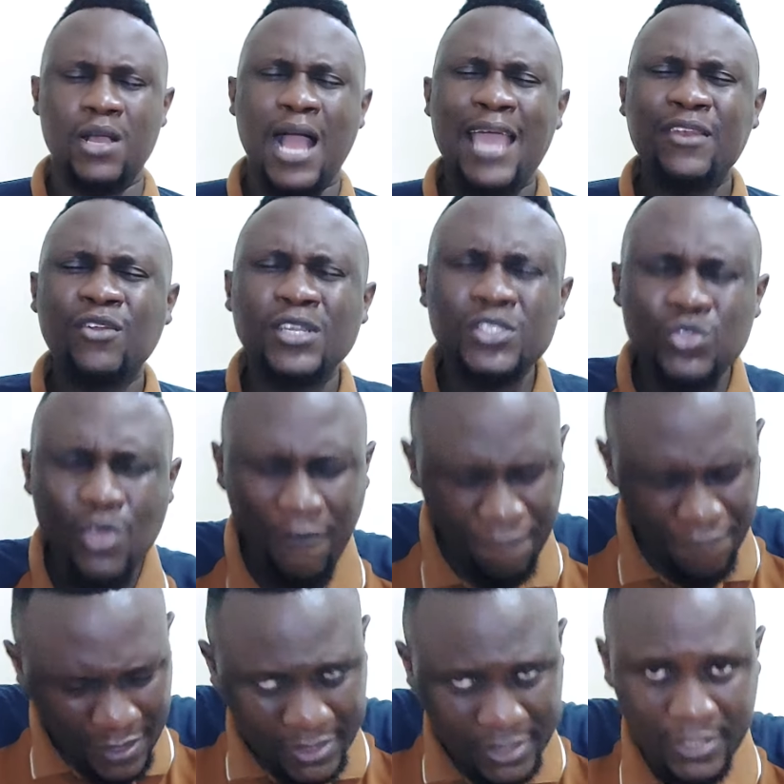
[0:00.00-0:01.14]
anoint your
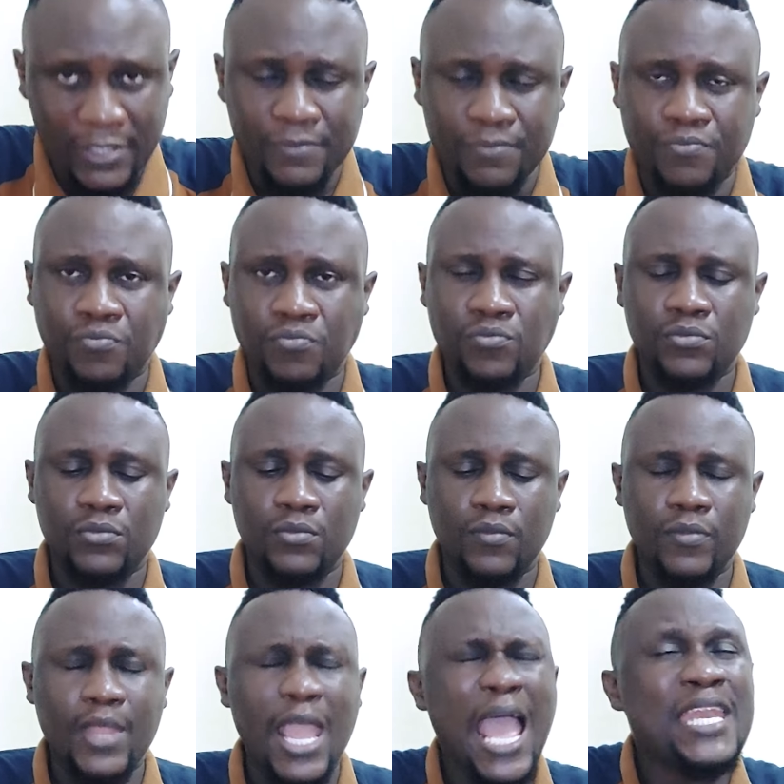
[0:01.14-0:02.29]
feet,
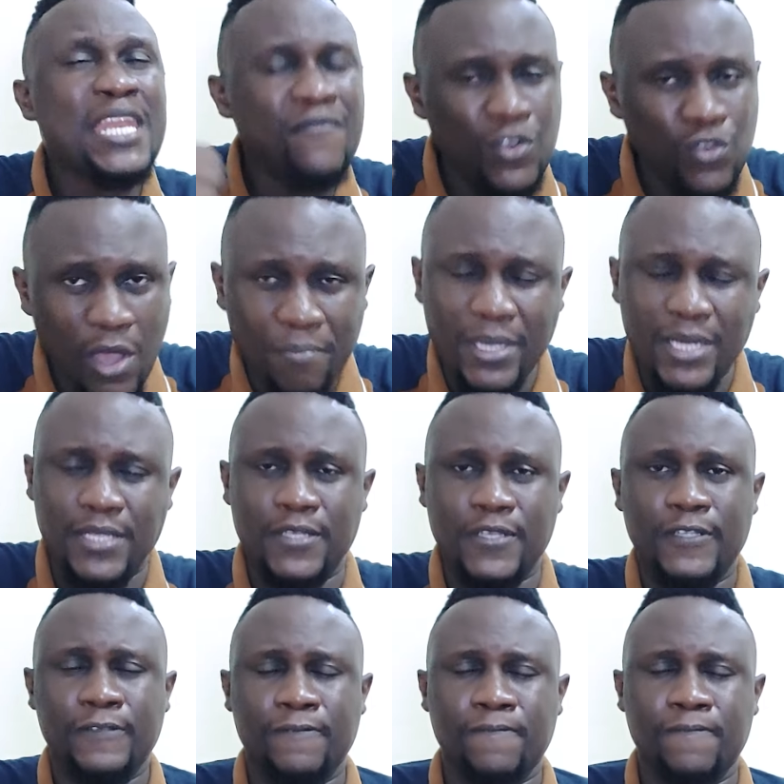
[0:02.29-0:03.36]
and even your belly,